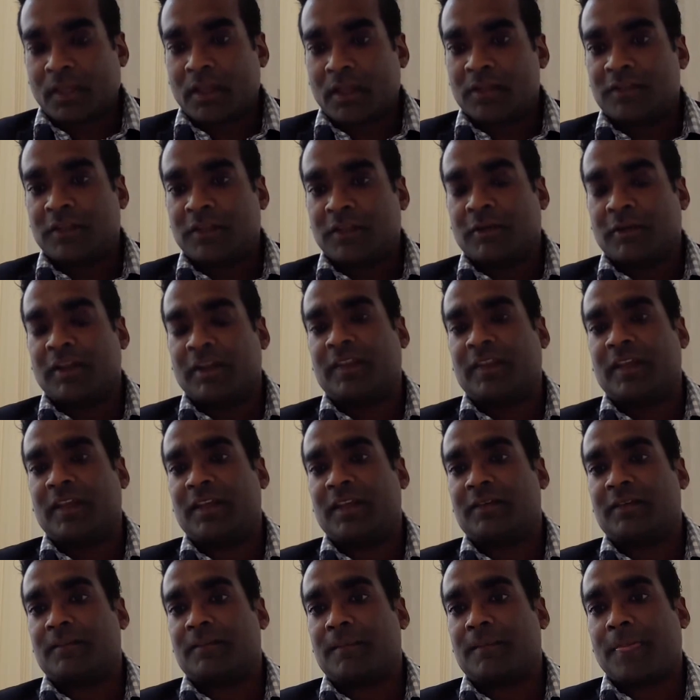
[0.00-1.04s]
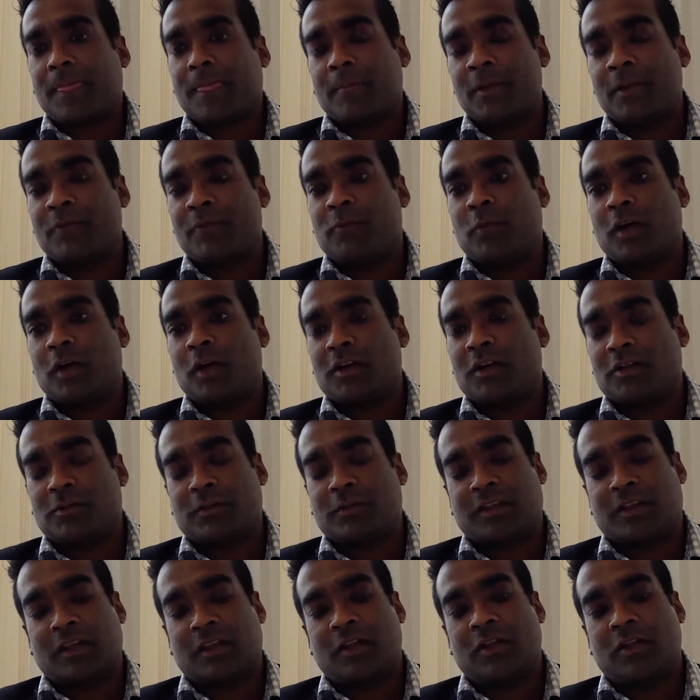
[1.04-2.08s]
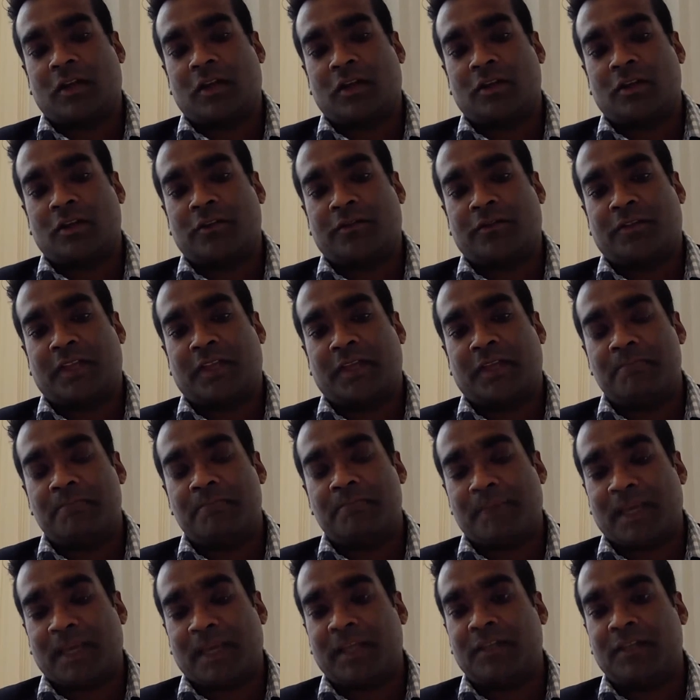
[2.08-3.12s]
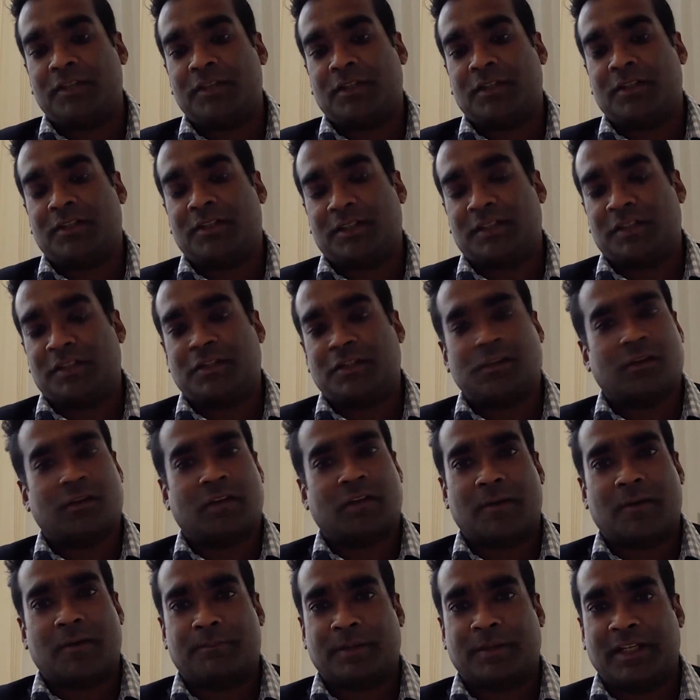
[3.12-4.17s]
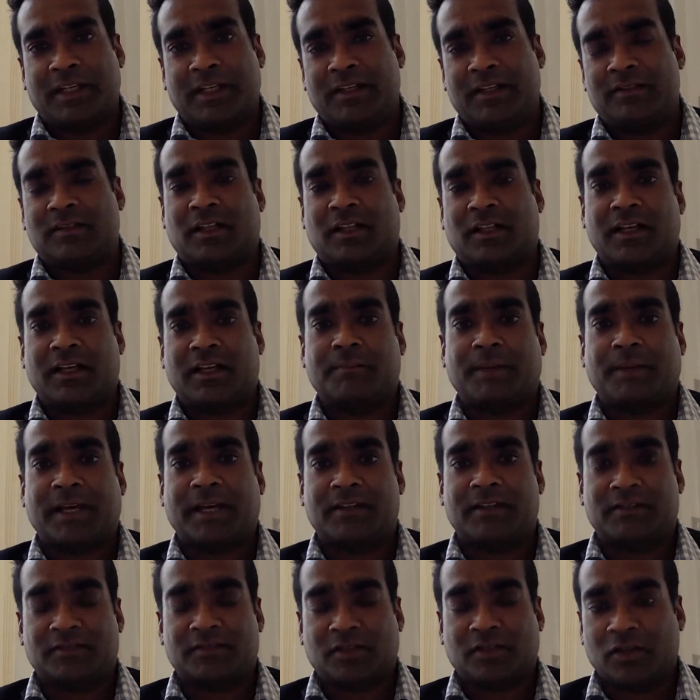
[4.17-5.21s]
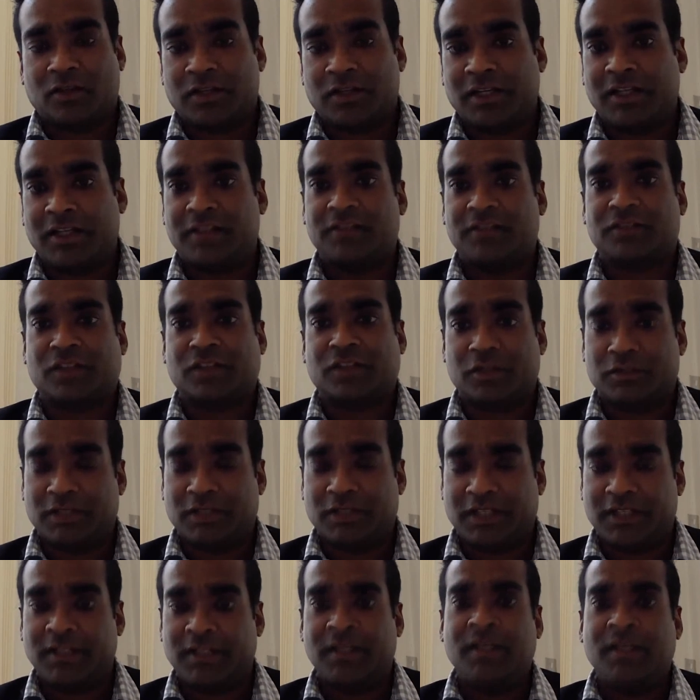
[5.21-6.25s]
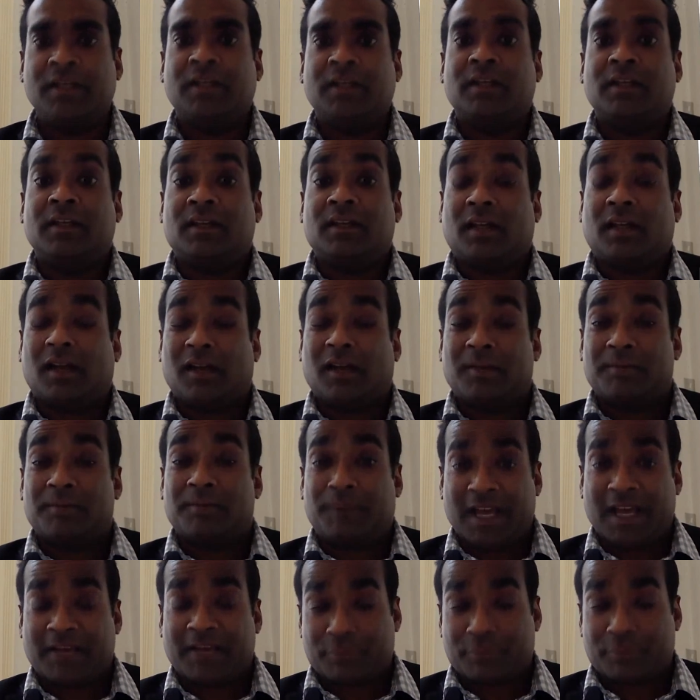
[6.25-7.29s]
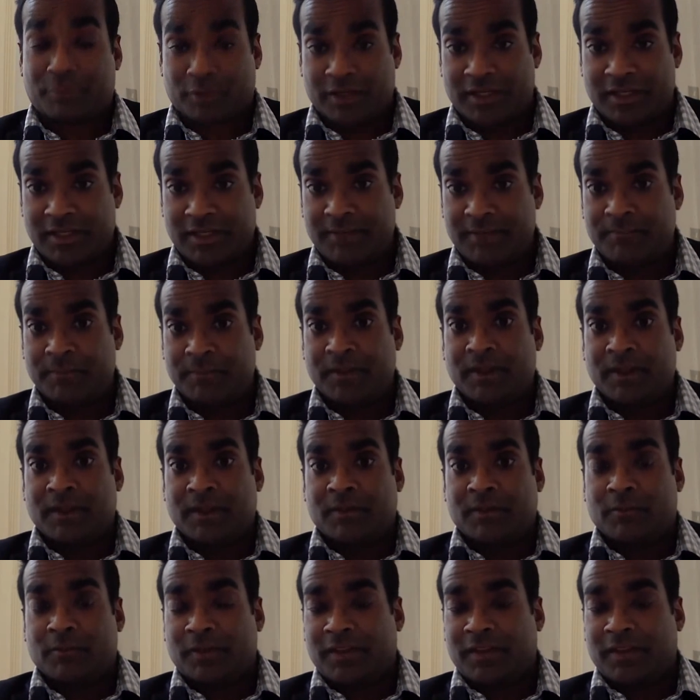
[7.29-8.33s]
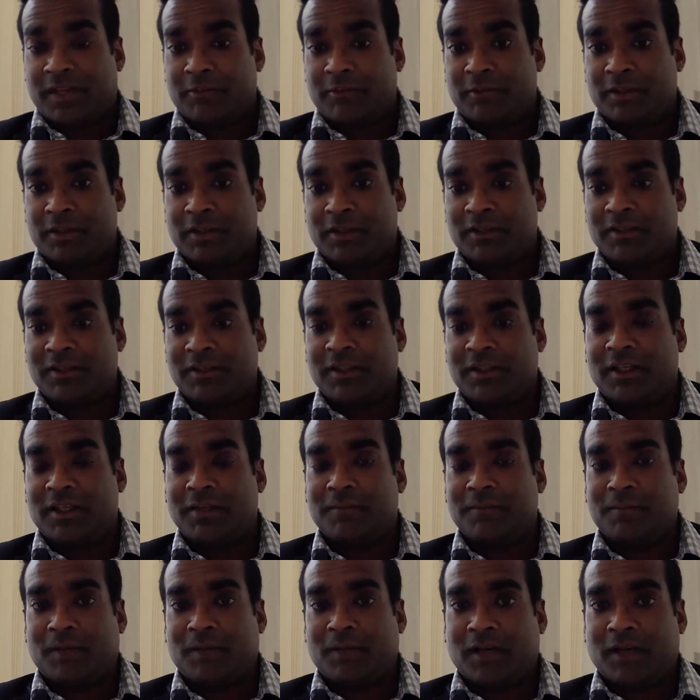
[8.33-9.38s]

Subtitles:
So I think we've worked with a lot of the major digital companies like Panasonic, Sony, BlackBerry, when they were, you know,